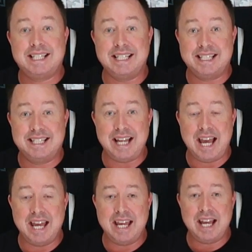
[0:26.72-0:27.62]

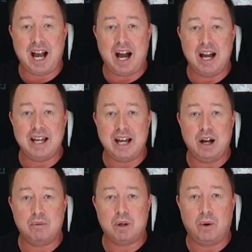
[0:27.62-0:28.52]
Today I
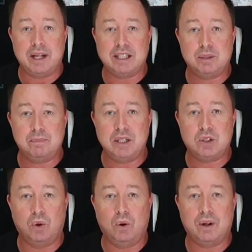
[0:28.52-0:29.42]
am going to be
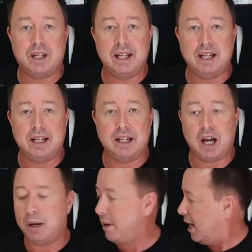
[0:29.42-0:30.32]
talking
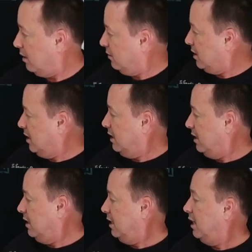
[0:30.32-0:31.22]
about
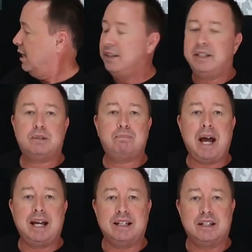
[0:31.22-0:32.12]
this
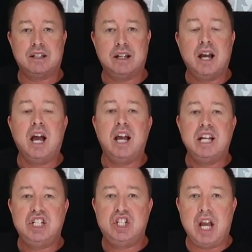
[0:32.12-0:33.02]
band,
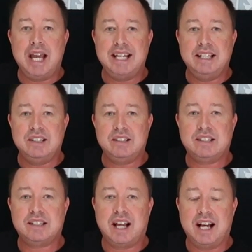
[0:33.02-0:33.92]

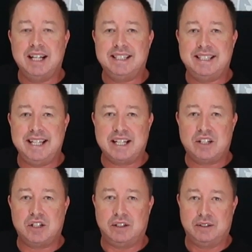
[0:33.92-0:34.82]
Jane's
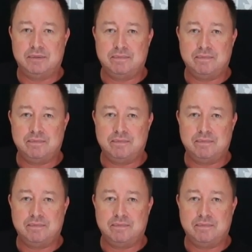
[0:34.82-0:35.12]
Addiction.